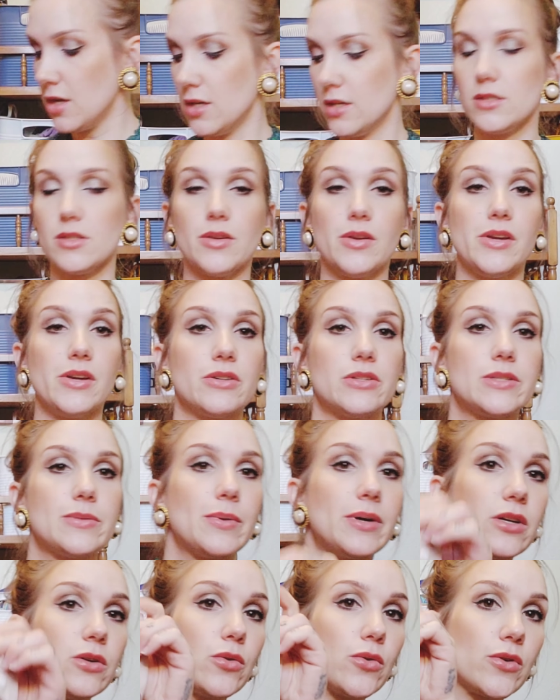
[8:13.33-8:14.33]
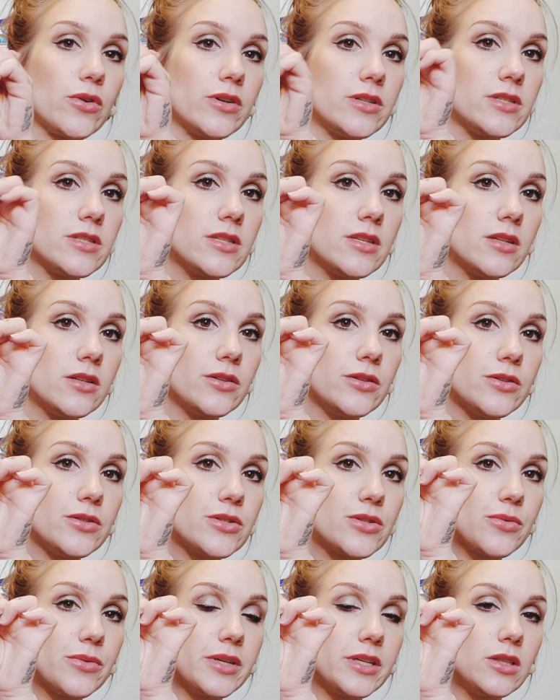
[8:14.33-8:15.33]
So here's what Nora's
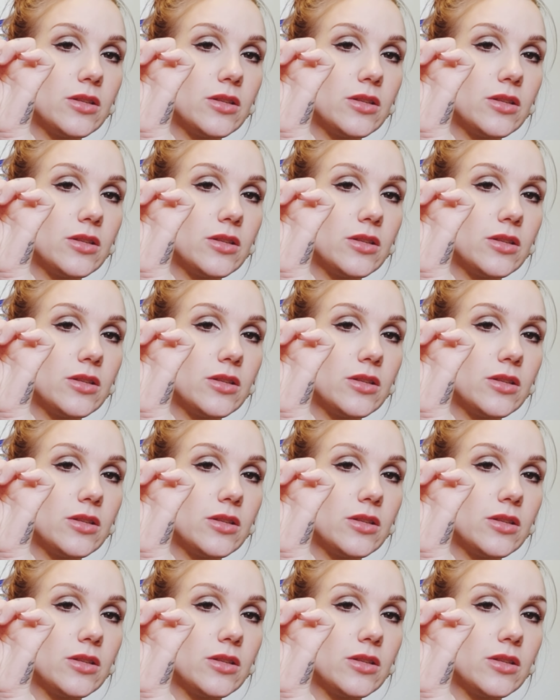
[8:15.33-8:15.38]
Nursery